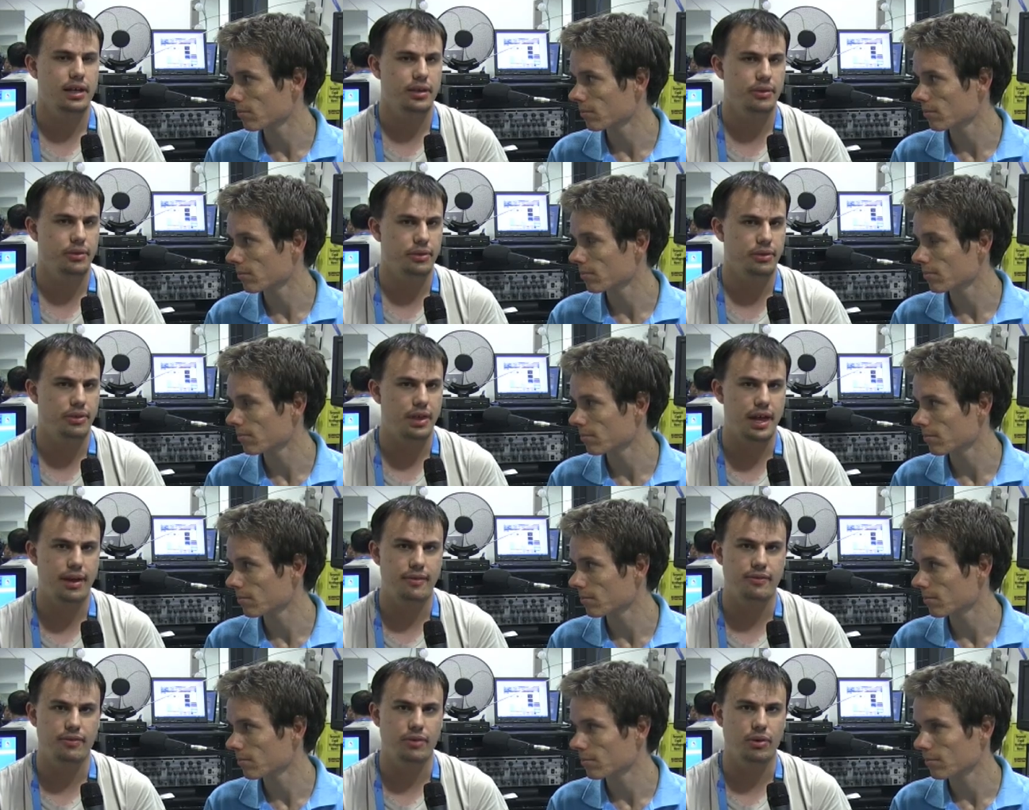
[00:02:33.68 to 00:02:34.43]
Speaker 1: he'll
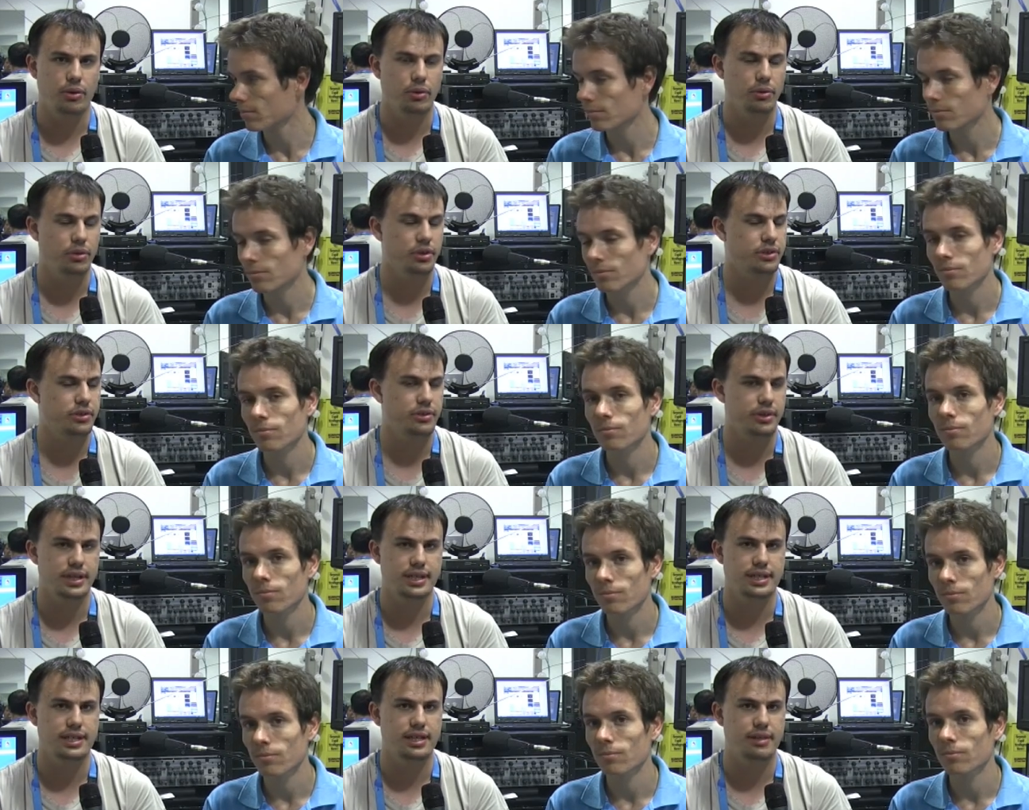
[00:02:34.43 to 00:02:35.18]
have all the
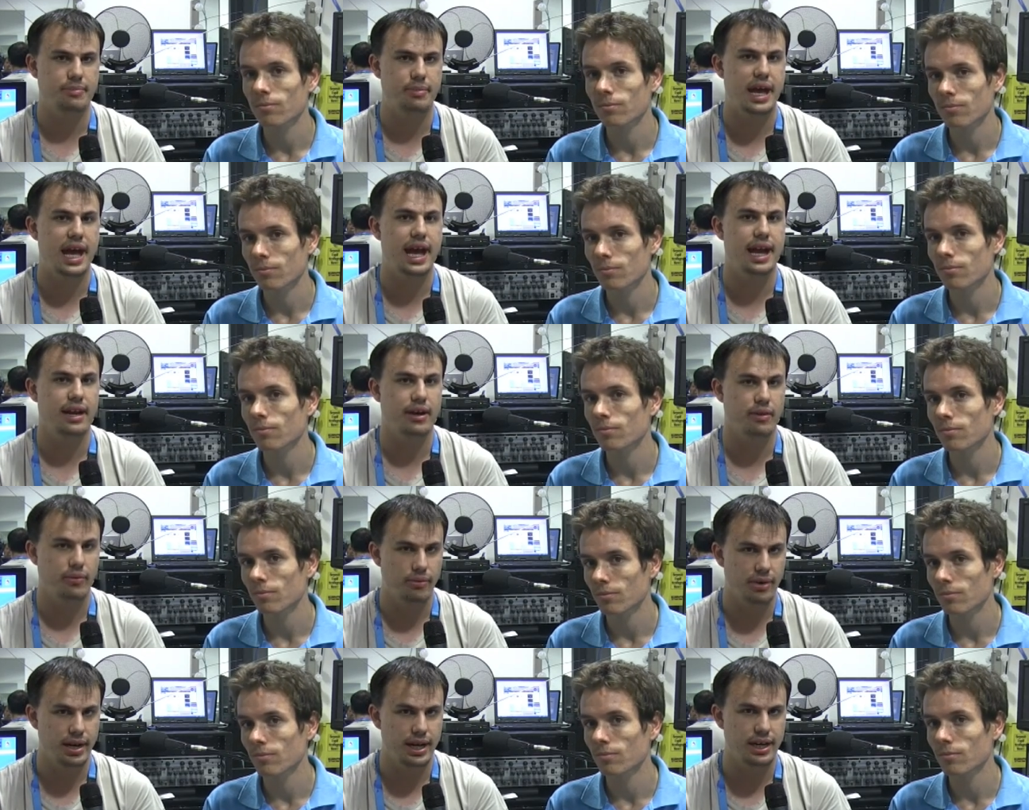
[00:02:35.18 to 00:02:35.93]
tricks in the bag
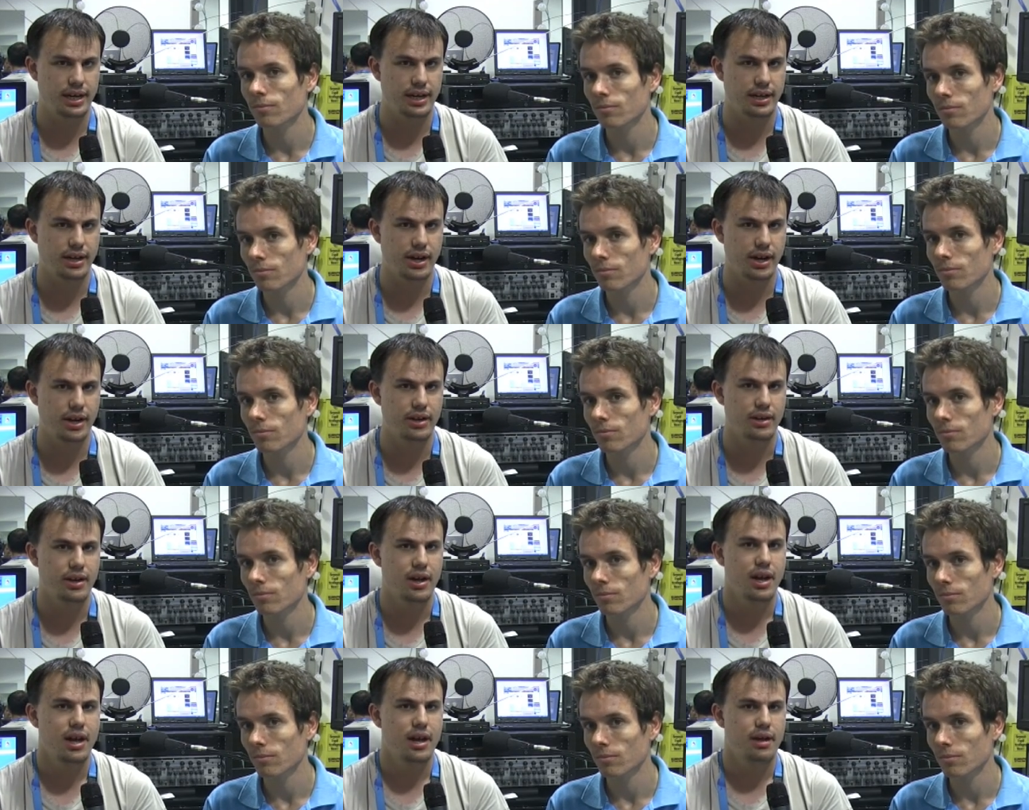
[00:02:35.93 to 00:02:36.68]
ready to
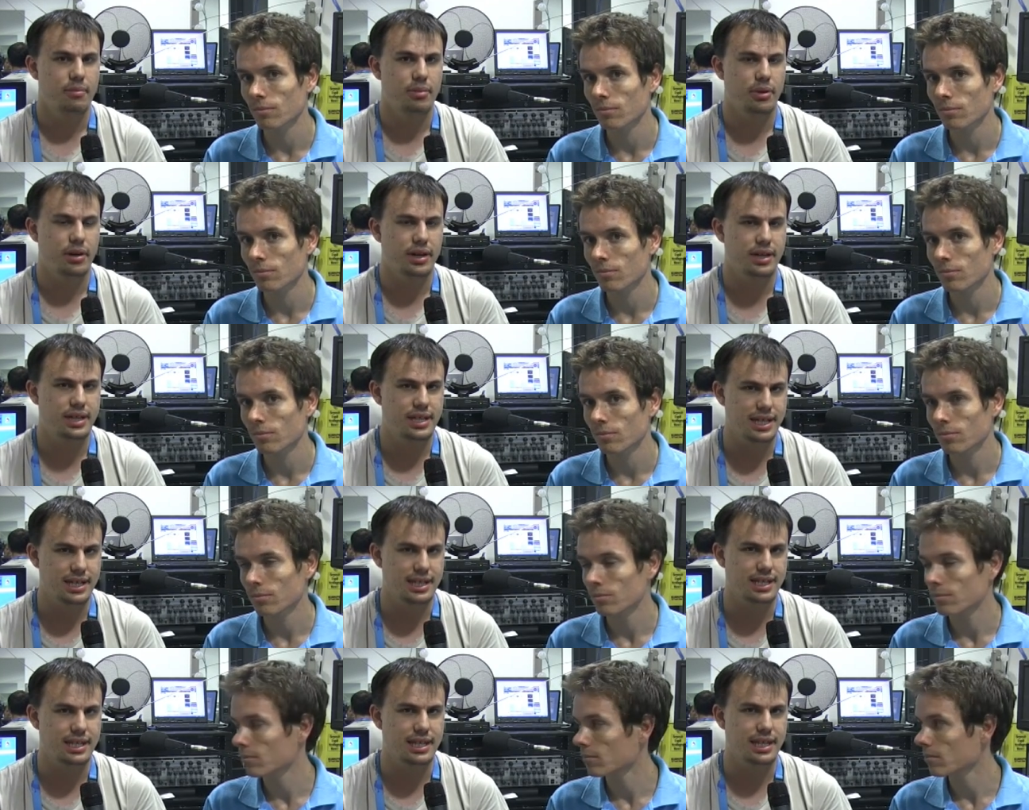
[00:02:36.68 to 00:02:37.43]
go. But I
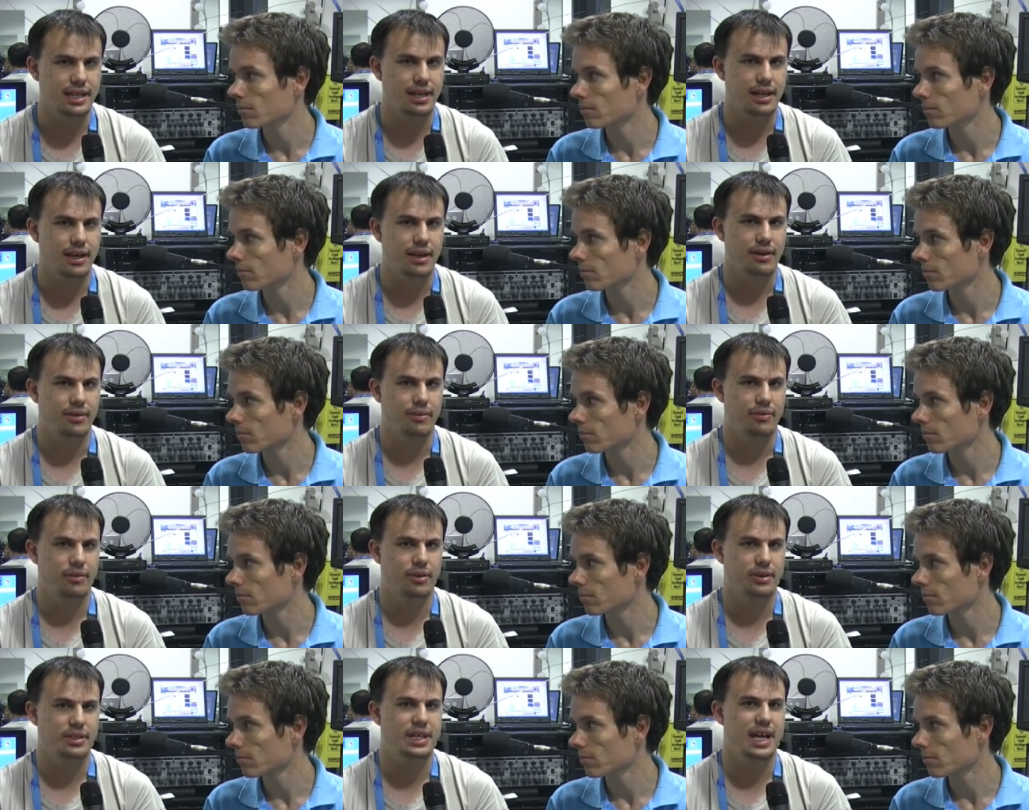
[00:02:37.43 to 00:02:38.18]
just think
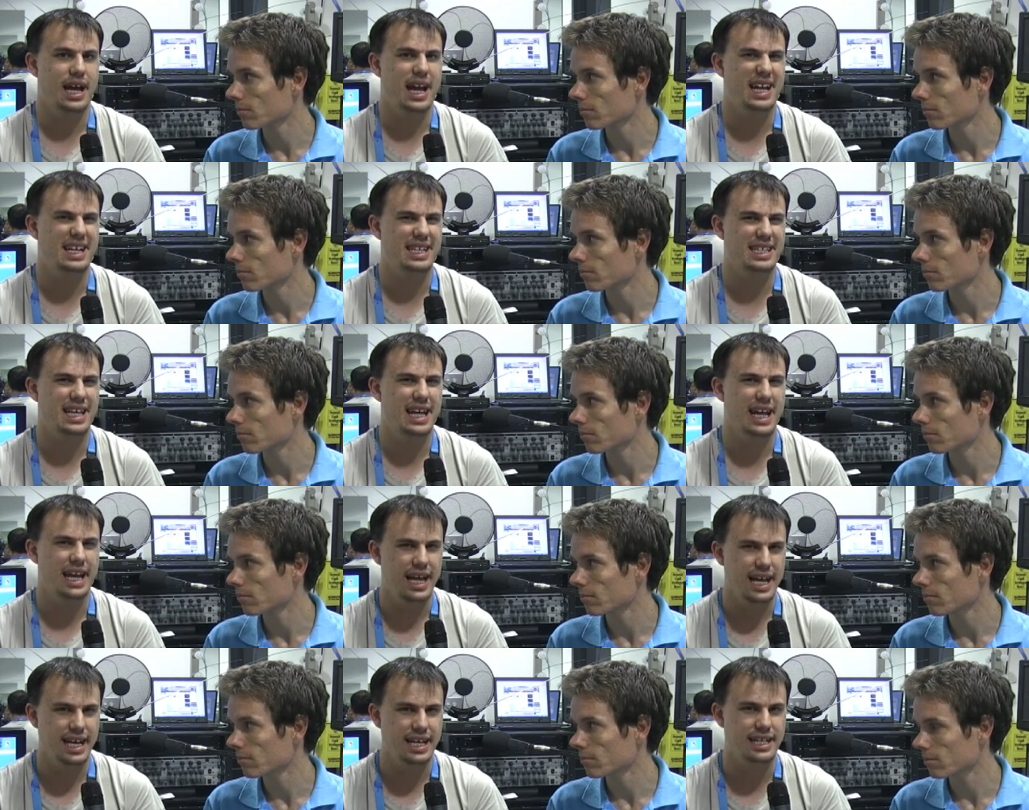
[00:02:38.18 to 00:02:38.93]
Roger has
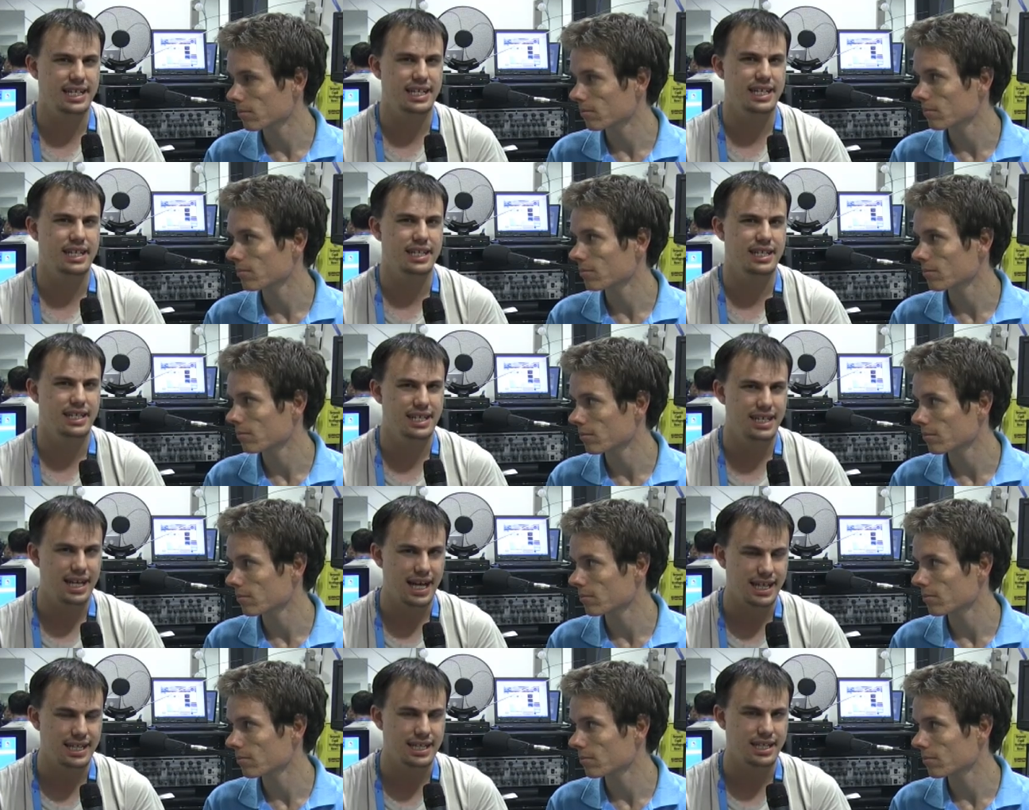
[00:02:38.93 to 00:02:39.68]
that edge
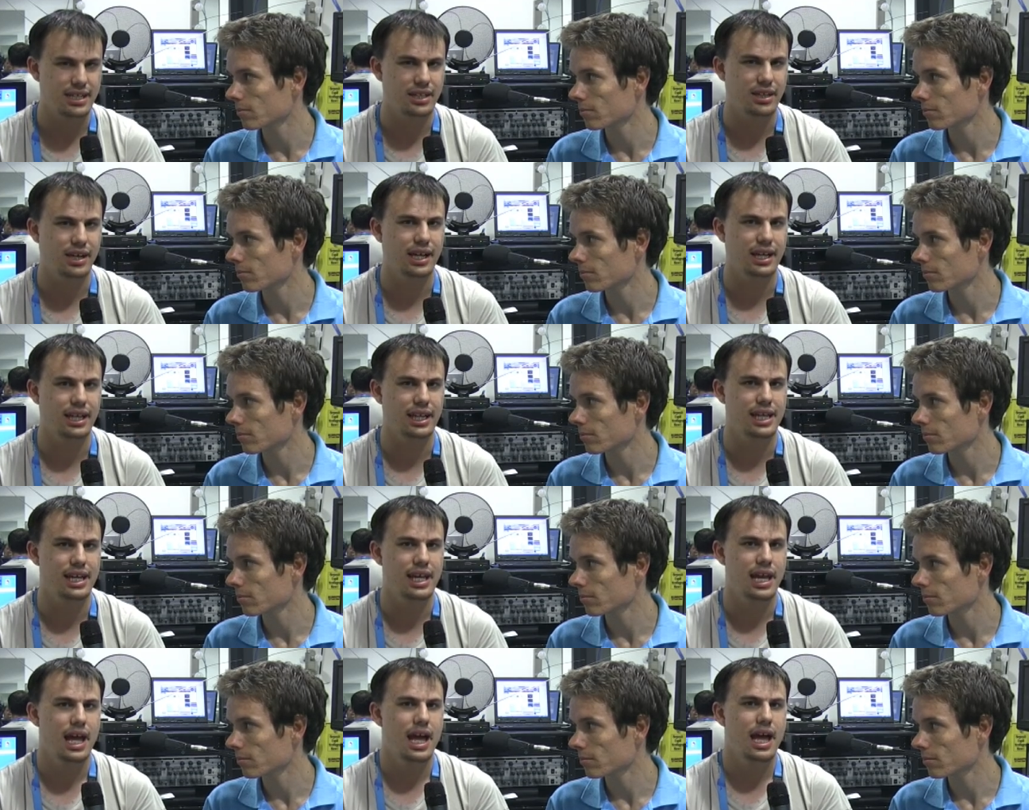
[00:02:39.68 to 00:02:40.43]
just
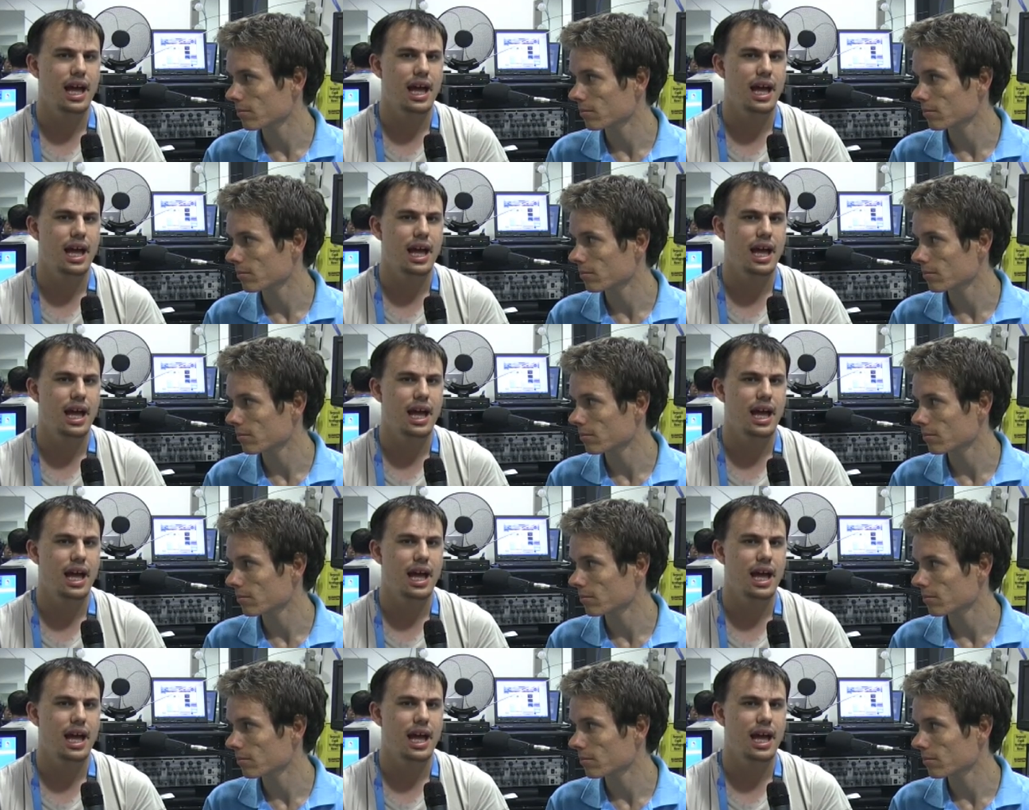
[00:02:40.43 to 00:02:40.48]
slightly,